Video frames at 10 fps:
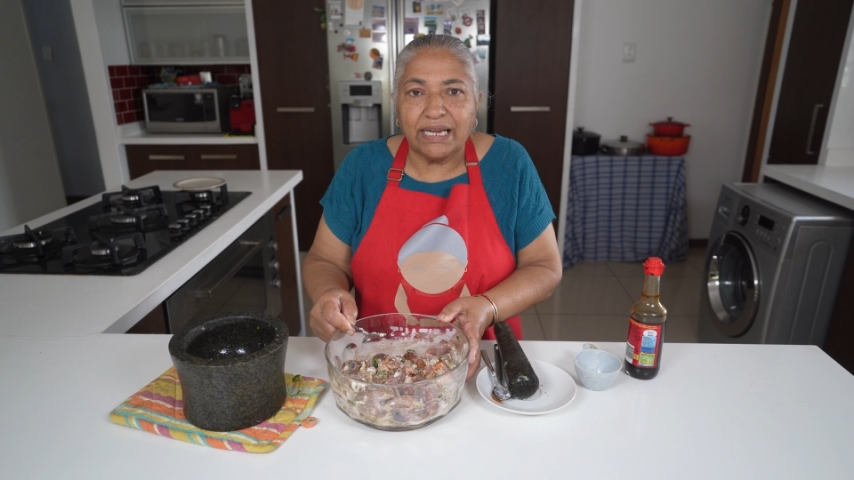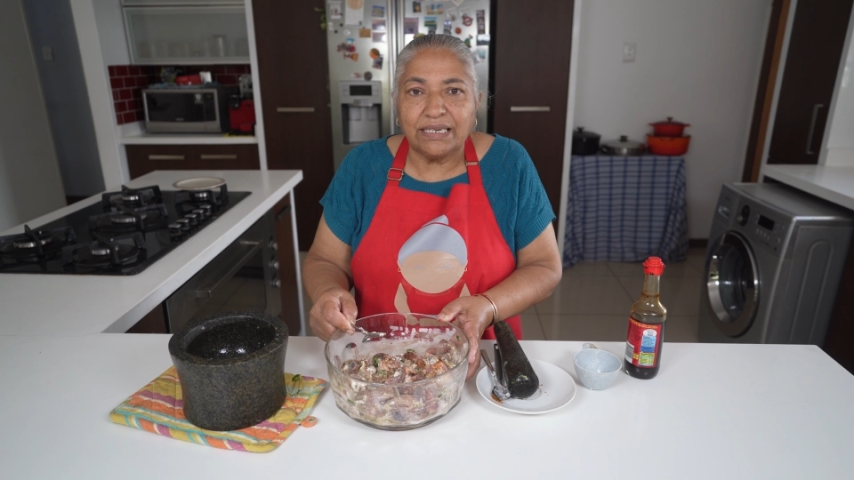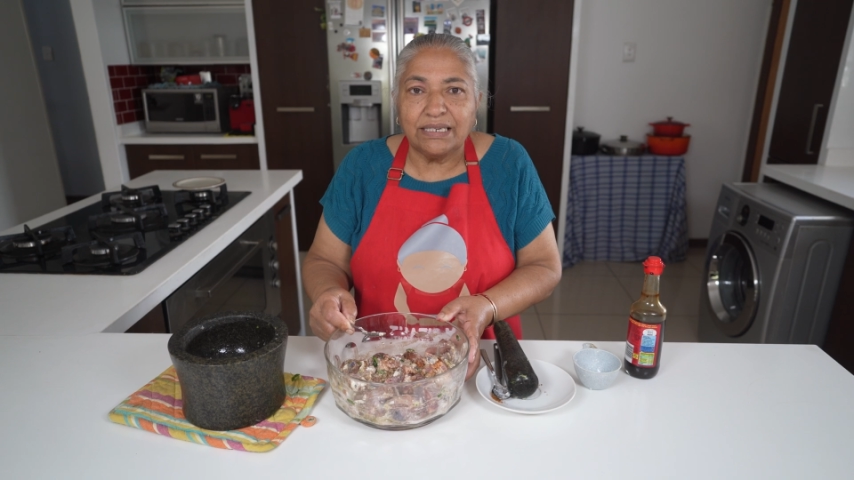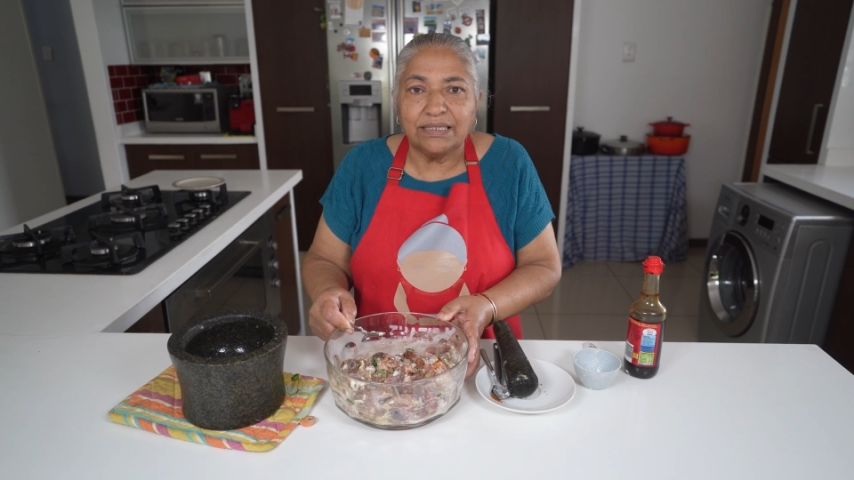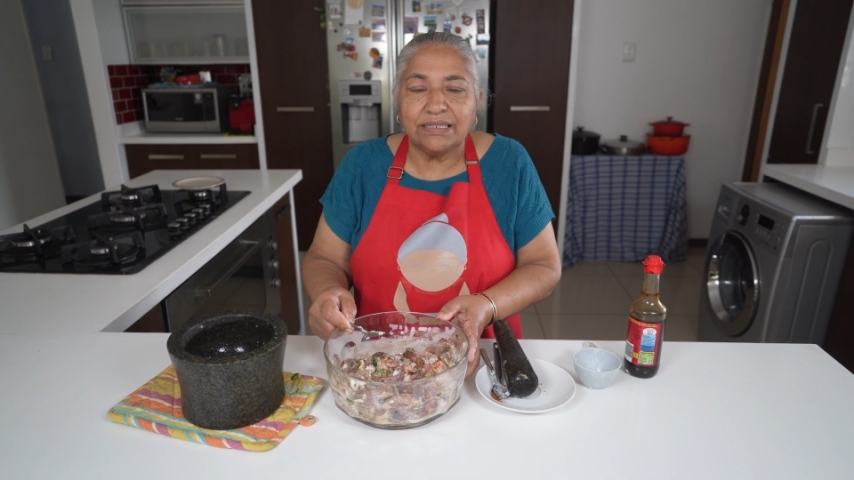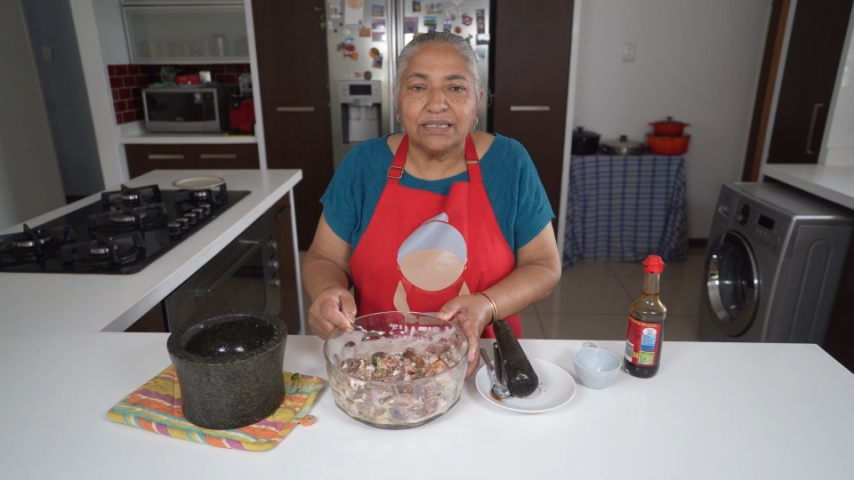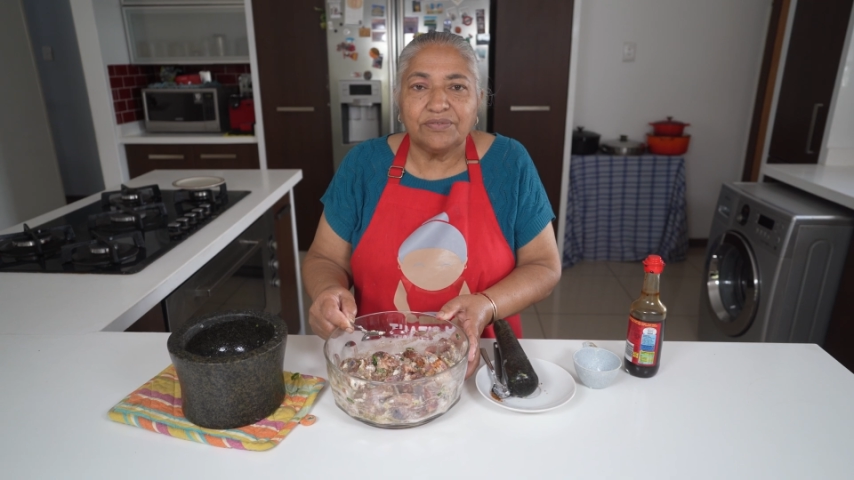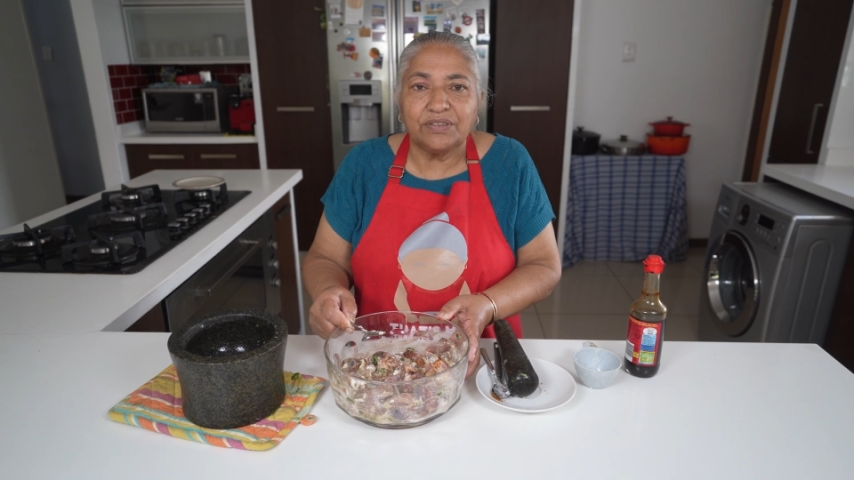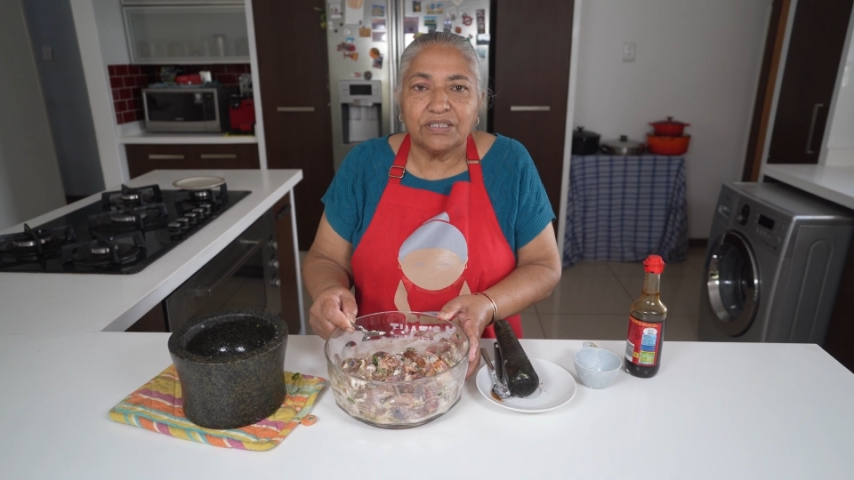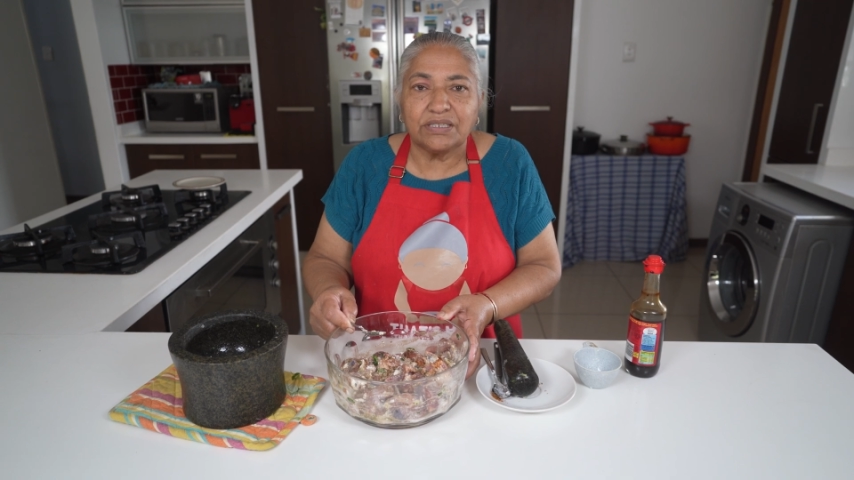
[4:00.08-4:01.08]
at least
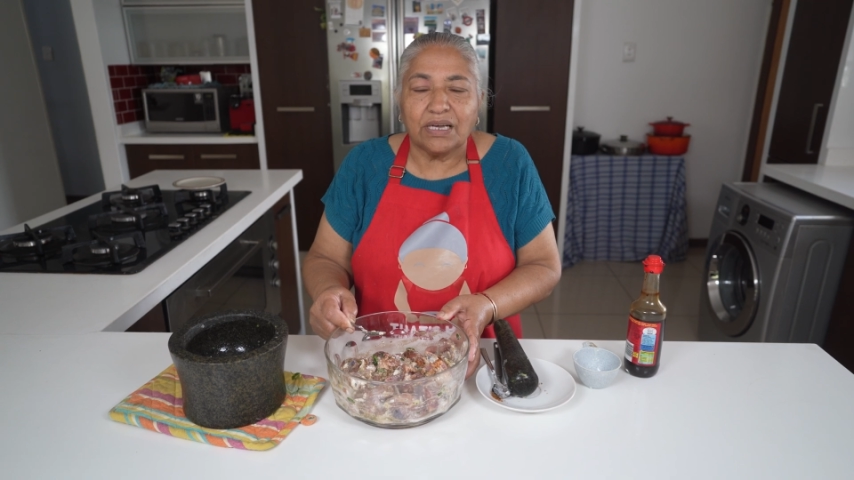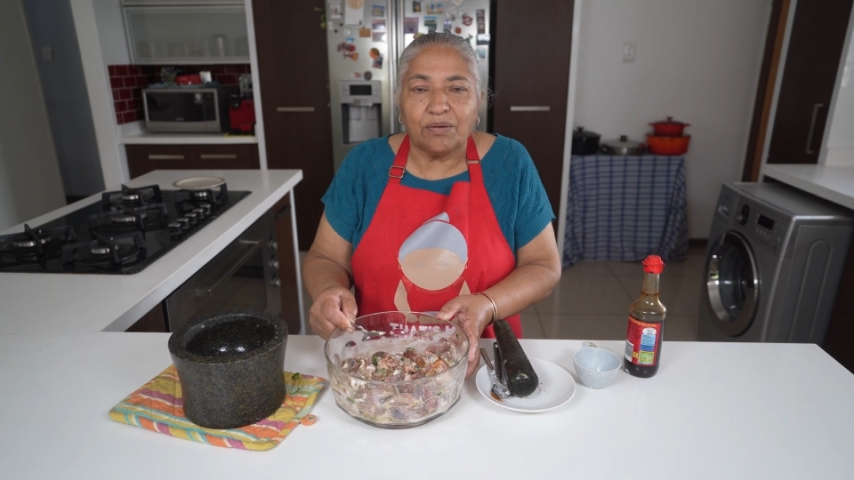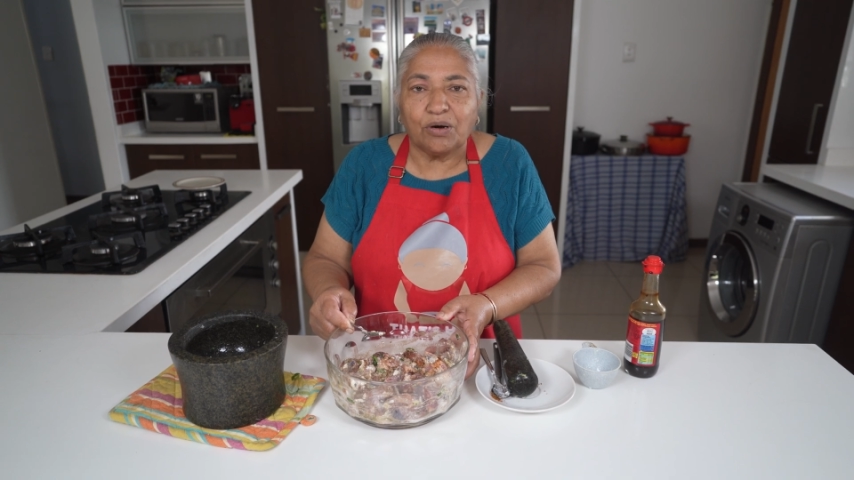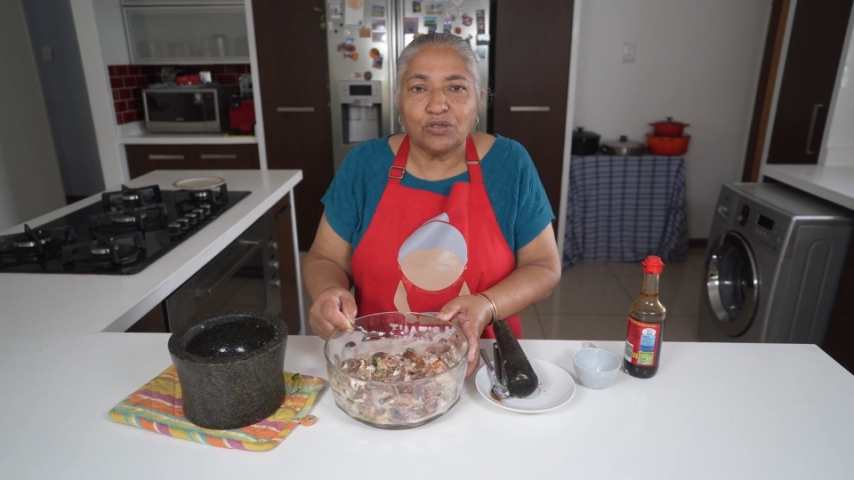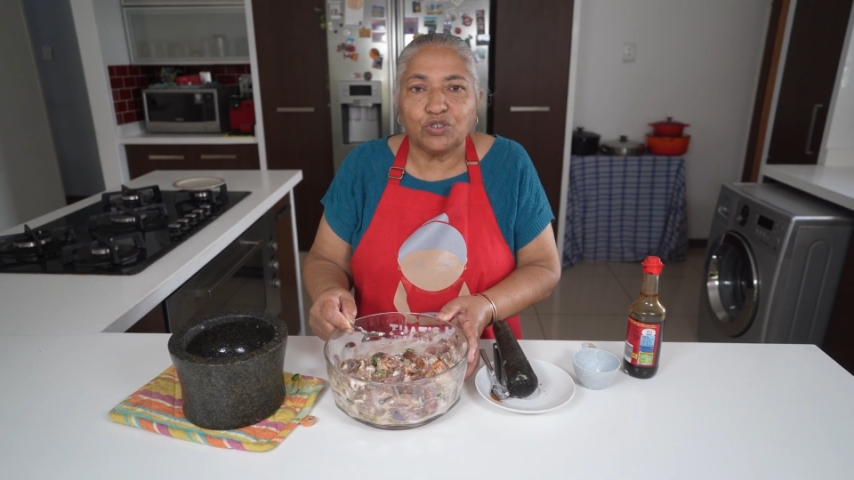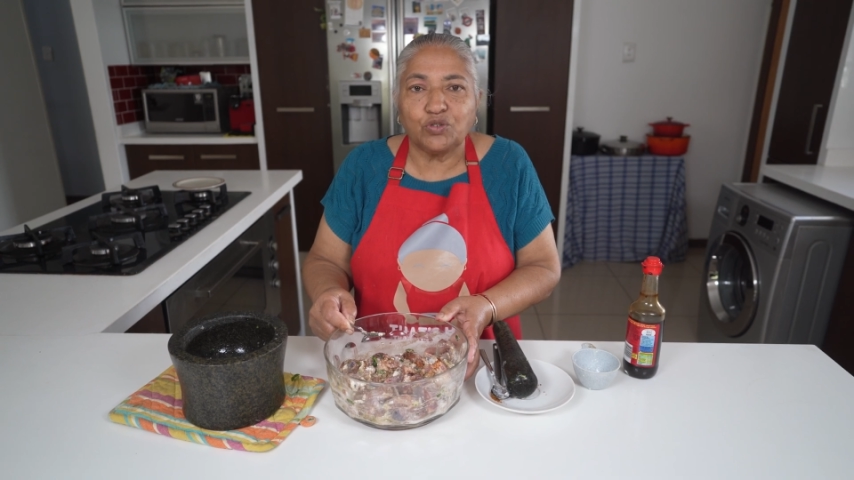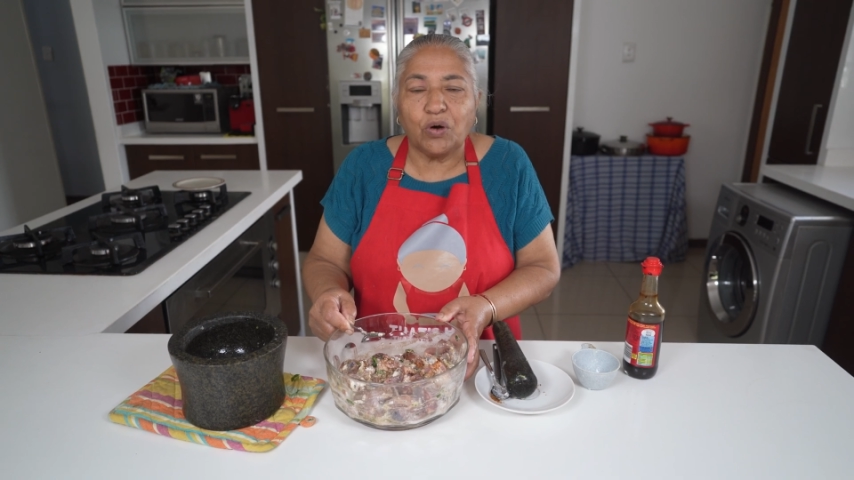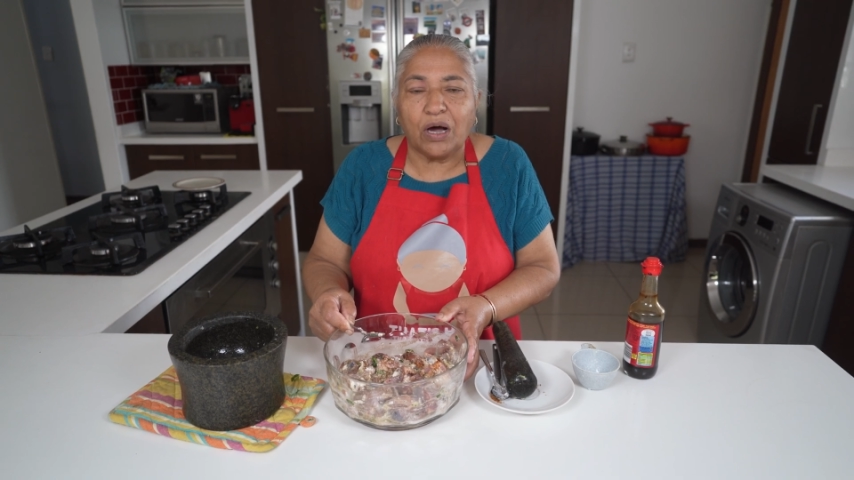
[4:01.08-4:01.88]
give this about 2